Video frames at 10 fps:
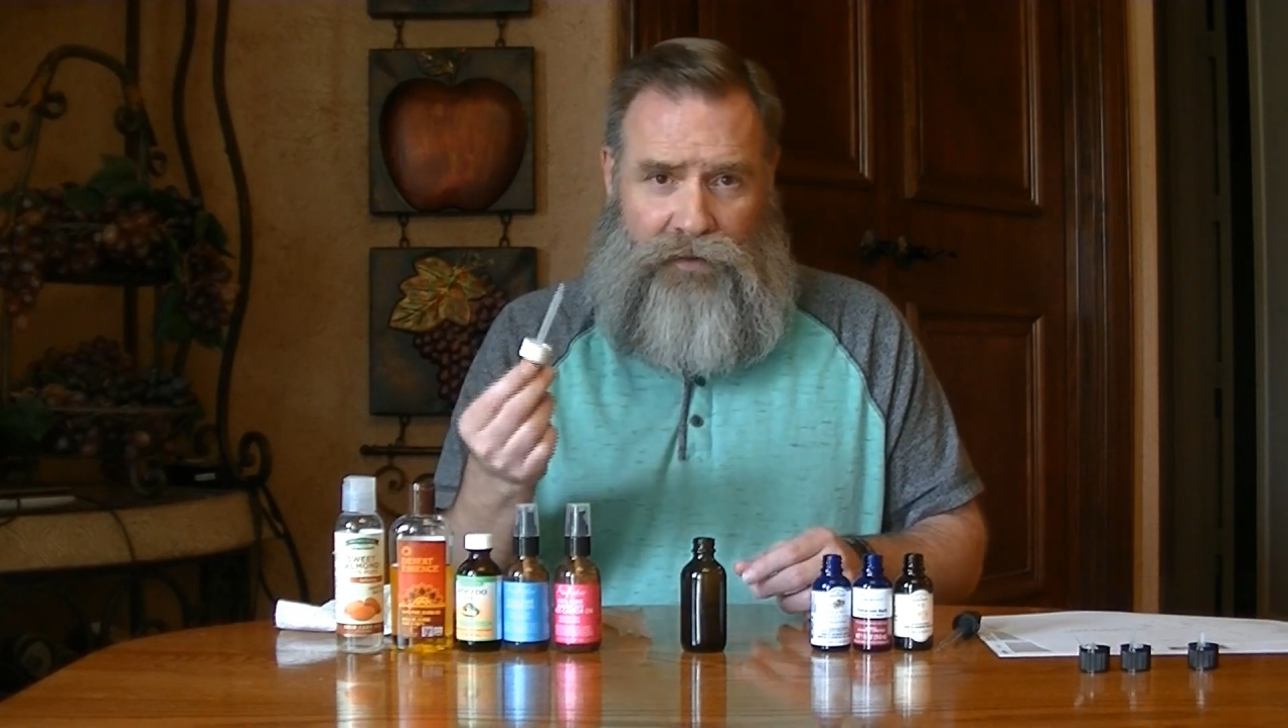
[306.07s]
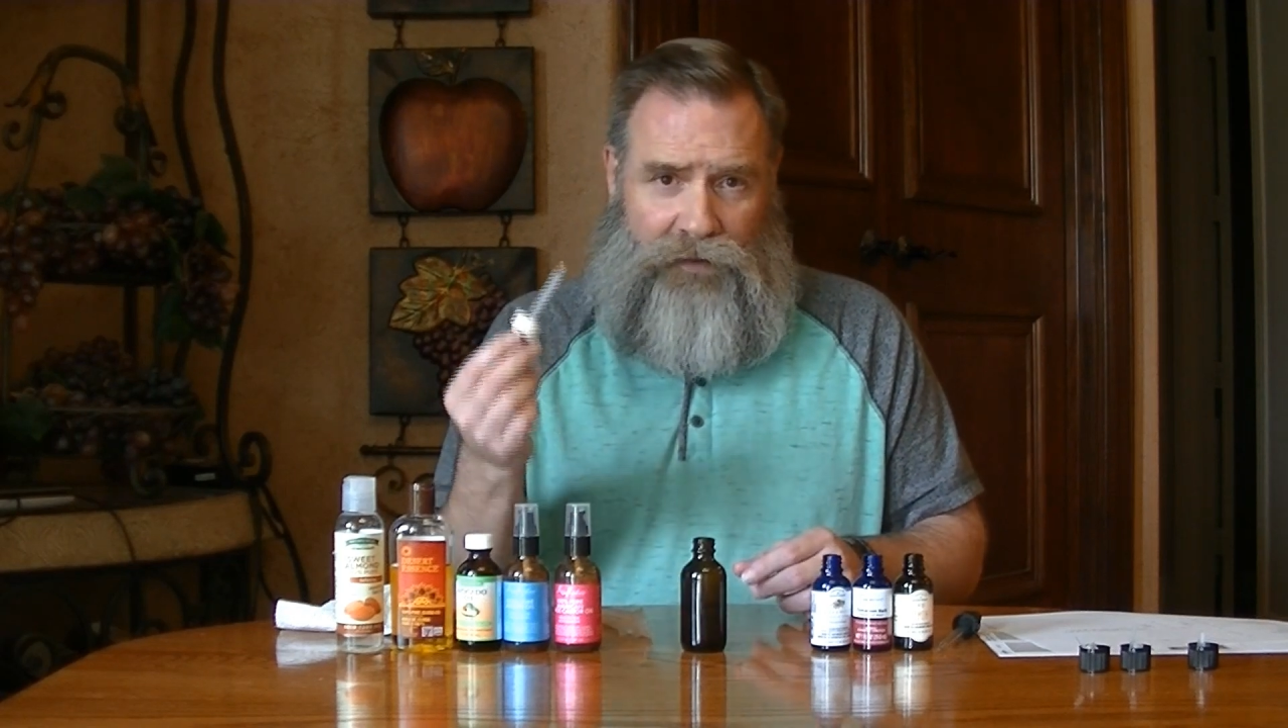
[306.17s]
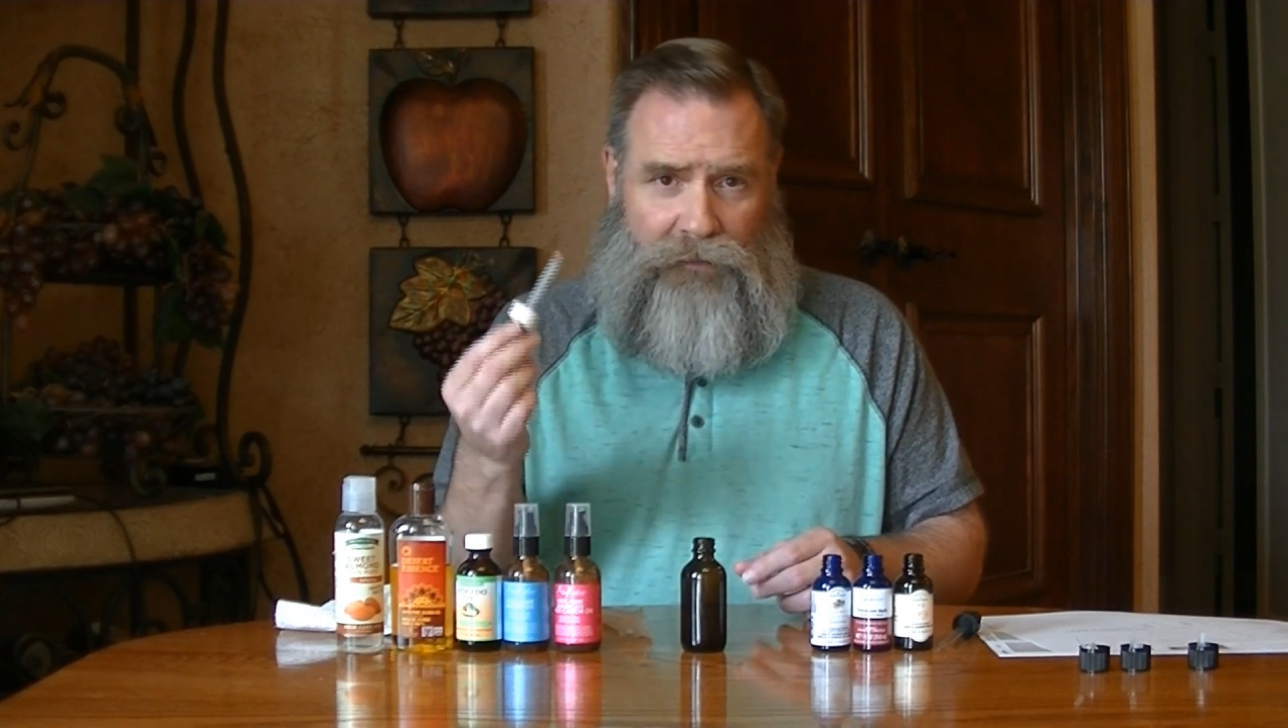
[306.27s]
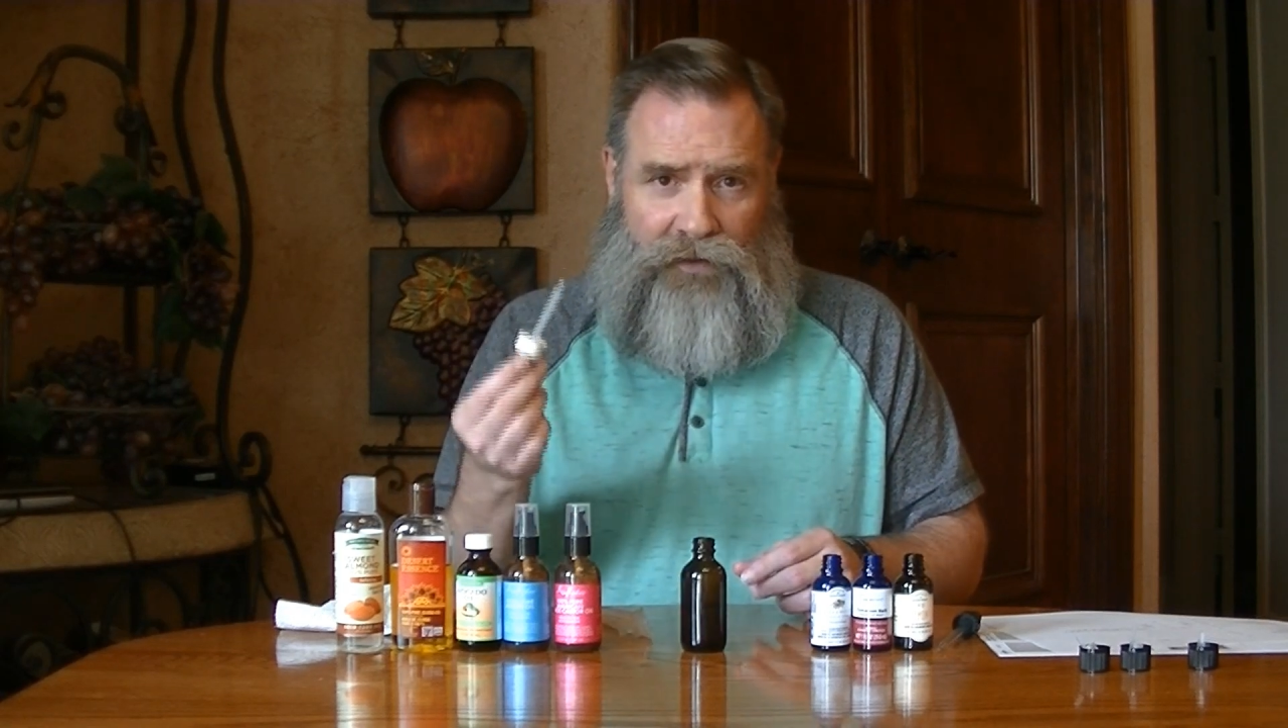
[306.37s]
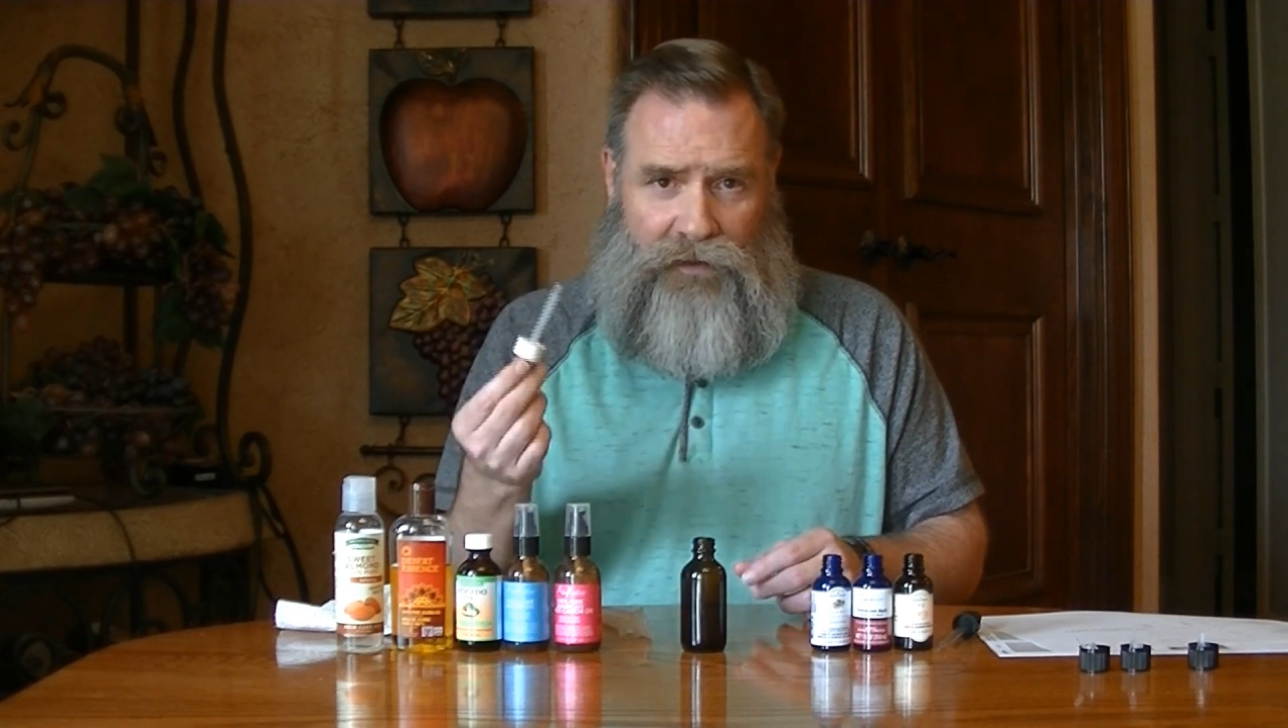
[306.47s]
is
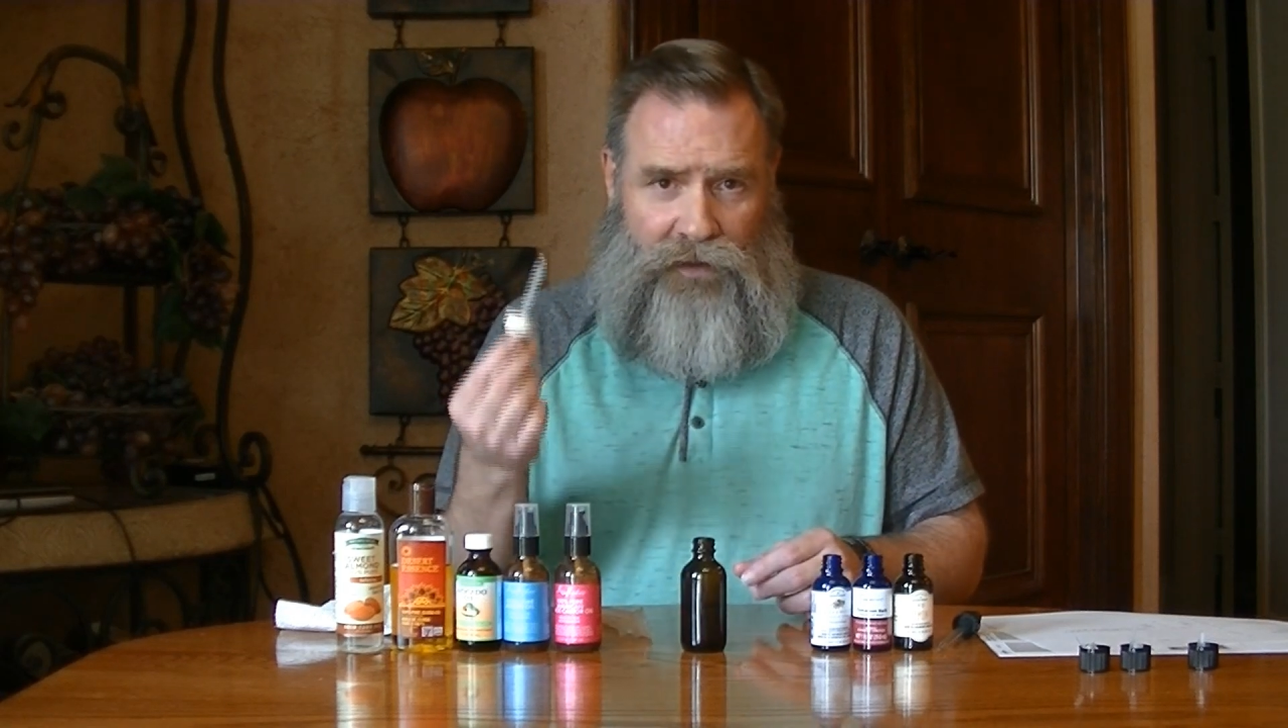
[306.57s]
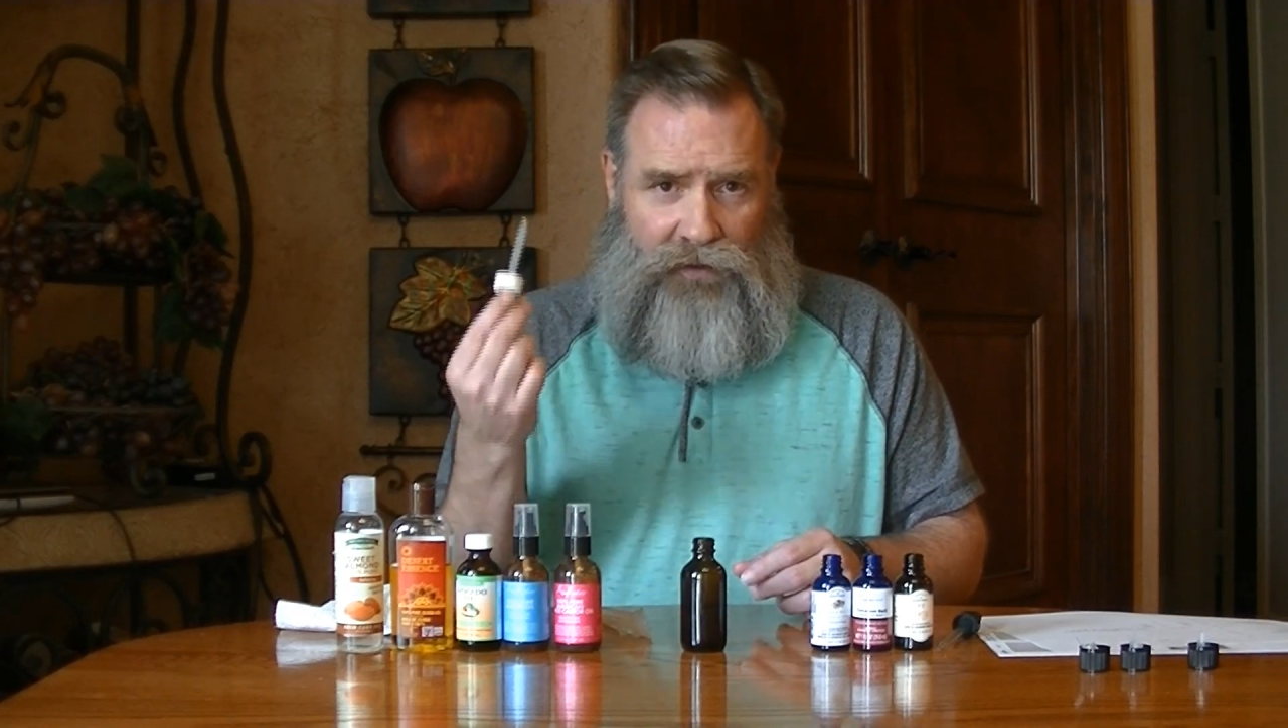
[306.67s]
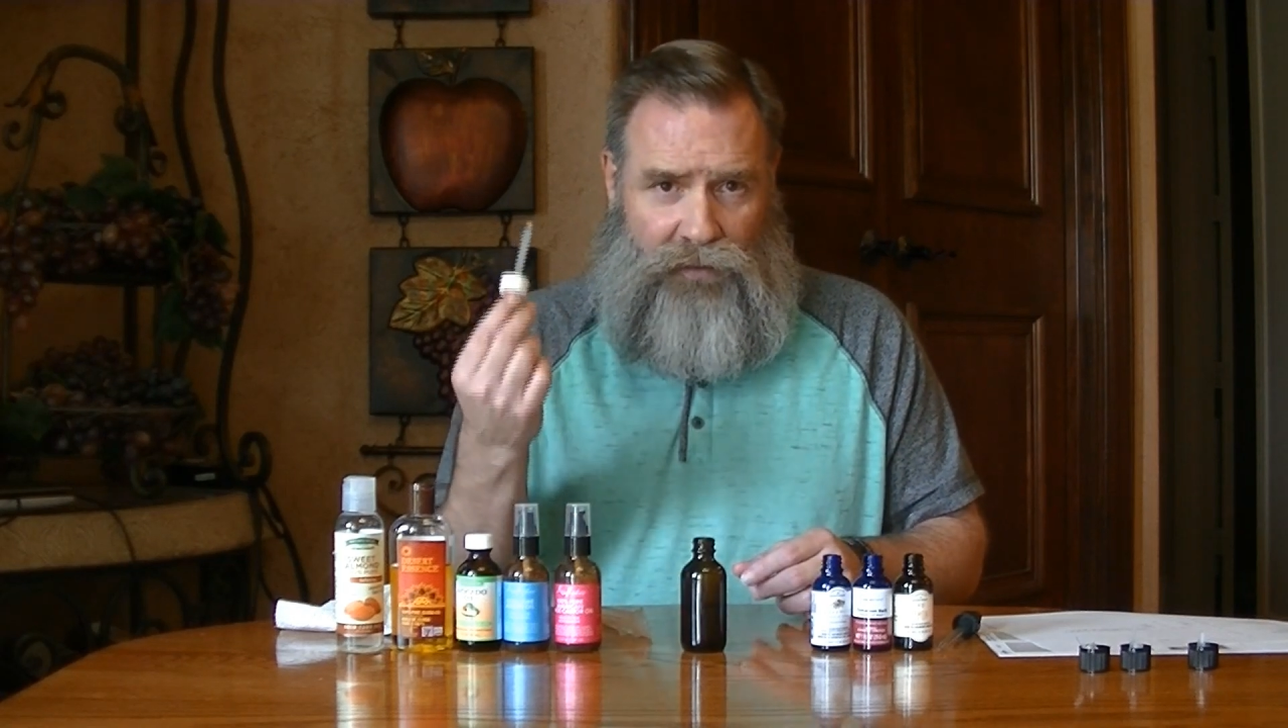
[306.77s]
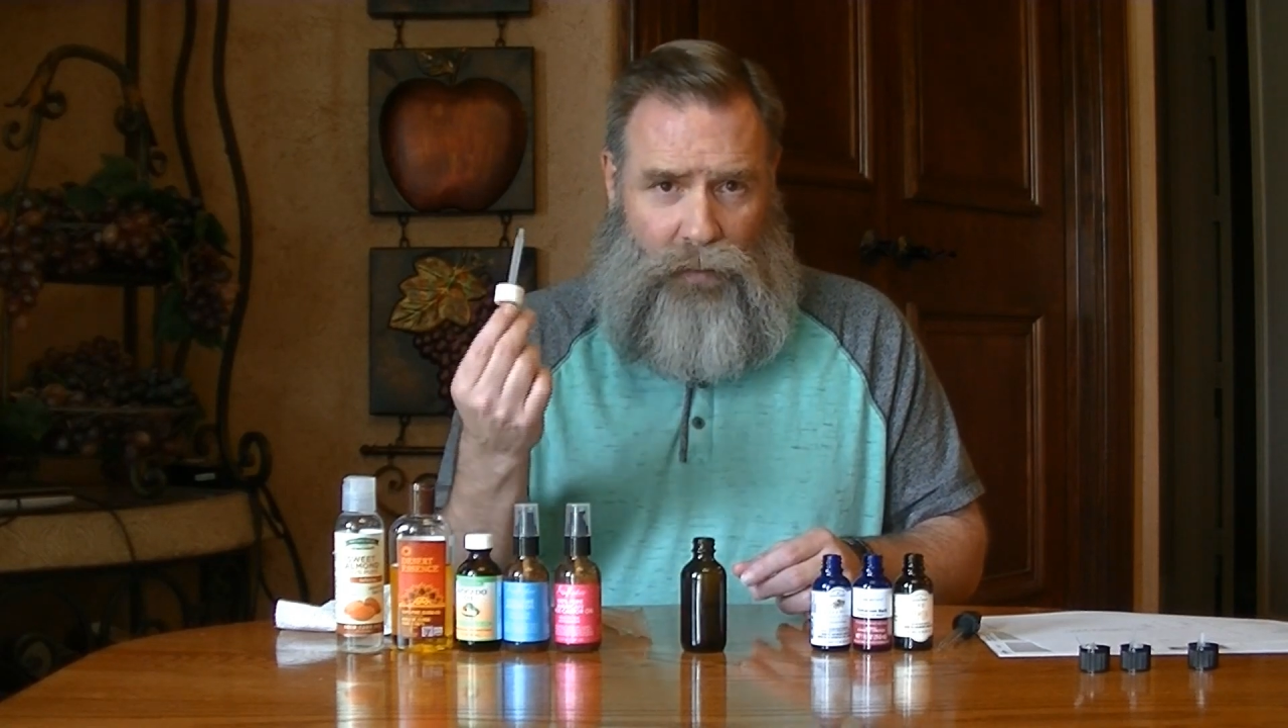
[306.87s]
I'm just going to use